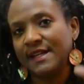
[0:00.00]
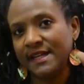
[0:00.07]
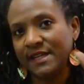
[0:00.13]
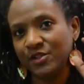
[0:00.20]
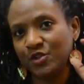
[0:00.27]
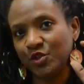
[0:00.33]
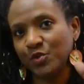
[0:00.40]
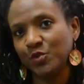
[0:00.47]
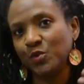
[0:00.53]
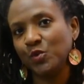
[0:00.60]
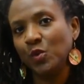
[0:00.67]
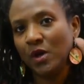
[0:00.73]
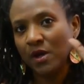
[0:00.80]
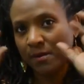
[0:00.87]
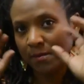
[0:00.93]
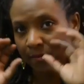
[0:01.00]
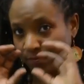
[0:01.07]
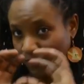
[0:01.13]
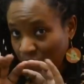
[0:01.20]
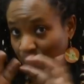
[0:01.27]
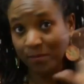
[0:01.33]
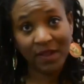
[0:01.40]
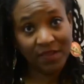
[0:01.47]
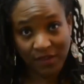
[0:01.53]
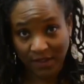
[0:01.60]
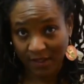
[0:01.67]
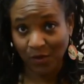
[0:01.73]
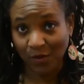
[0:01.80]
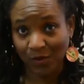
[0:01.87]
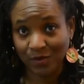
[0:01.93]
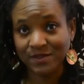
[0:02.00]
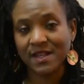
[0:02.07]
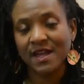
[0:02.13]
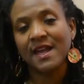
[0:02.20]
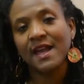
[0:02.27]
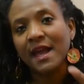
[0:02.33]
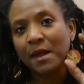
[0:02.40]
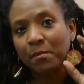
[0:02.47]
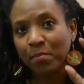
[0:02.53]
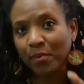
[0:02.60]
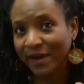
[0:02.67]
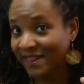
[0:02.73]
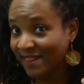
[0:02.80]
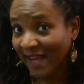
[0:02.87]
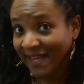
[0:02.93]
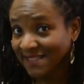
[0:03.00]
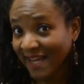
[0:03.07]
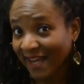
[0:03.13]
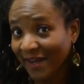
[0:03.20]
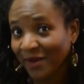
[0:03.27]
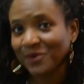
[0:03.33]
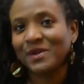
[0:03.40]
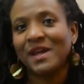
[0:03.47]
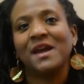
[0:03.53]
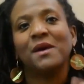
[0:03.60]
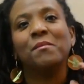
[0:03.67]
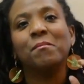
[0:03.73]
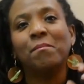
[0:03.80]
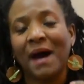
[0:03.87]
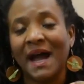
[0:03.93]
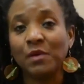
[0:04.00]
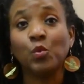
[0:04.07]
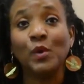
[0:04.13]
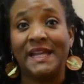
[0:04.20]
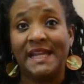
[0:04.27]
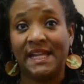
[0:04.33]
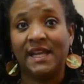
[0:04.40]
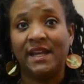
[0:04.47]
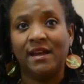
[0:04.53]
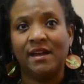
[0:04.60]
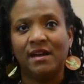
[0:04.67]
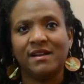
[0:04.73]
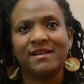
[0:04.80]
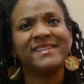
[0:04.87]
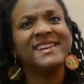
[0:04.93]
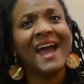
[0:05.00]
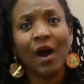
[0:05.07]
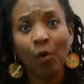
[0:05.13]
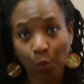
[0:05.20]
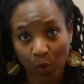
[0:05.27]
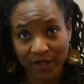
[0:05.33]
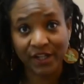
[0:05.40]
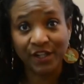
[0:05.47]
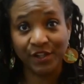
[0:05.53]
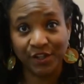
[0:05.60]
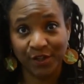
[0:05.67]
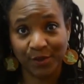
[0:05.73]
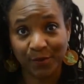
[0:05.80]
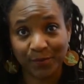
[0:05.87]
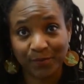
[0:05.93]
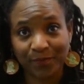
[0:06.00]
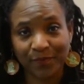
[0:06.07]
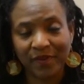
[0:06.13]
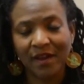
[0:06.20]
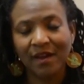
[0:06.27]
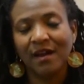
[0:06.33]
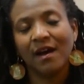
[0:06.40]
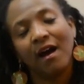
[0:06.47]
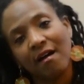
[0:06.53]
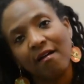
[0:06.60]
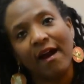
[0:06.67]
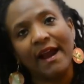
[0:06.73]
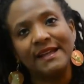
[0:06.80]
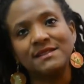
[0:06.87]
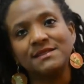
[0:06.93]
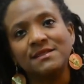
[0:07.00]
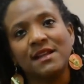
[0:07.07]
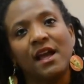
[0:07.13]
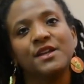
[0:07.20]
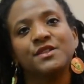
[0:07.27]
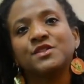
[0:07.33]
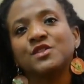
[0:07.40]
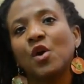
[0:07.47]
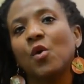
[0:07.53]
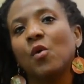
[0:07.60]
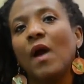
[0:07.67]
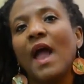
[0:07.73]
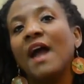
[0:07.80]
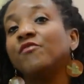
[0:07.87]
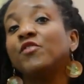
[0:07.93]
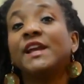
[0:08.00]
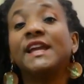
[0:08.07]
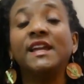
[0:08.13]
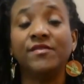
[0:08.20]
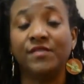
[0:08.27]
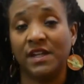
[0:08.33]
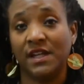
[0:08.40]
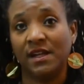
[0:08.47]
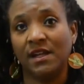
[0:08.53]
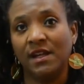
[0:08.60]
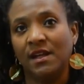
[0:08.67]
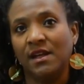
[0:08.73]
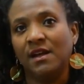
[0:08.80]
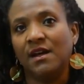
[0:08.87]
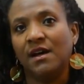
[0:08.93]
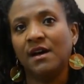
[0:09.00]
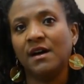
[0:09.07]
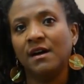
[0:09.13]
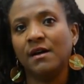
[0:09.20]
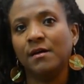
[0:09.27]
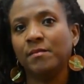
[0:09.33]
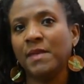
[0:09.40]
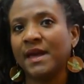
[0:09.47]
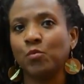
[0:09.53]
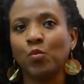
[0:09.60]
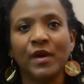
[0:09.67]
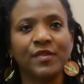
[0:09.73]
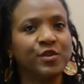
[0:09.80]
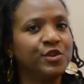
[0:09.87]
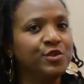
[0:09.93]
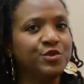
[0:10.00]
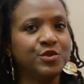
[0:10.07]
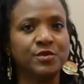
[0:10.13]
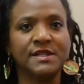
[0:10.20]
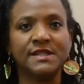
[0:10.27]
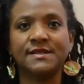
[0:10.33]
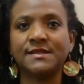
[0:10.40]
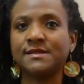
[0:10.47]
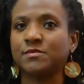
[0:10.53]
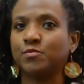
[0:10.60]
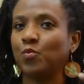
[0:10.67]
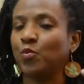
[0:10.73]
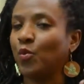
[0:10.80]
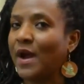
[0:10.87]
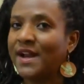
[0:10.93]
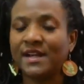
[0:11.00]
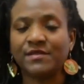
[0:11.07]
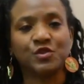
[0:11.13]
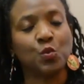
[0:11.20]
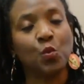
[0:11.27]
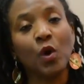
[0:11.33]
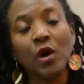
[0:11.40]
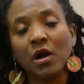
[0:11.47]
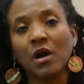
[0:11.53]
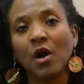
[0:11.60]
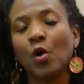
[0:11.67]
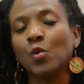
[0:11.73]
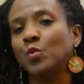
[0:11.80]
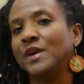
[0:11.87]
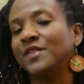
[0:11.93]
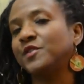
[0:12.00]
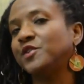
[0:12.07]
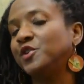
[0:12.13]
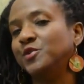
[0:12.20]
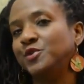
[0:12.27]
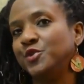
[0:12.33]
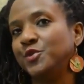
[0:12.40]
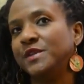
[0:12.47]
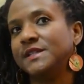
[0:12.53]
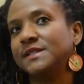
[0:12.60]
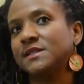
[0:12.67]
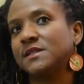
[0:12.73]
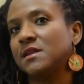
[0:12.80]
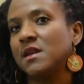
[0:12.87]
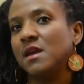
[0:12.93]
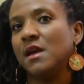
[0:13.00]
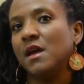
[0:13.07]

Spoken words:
into your monthly goals and break that down by week. Now, what do you do? All right, so every evening, and whether you do this right after work or whether you do this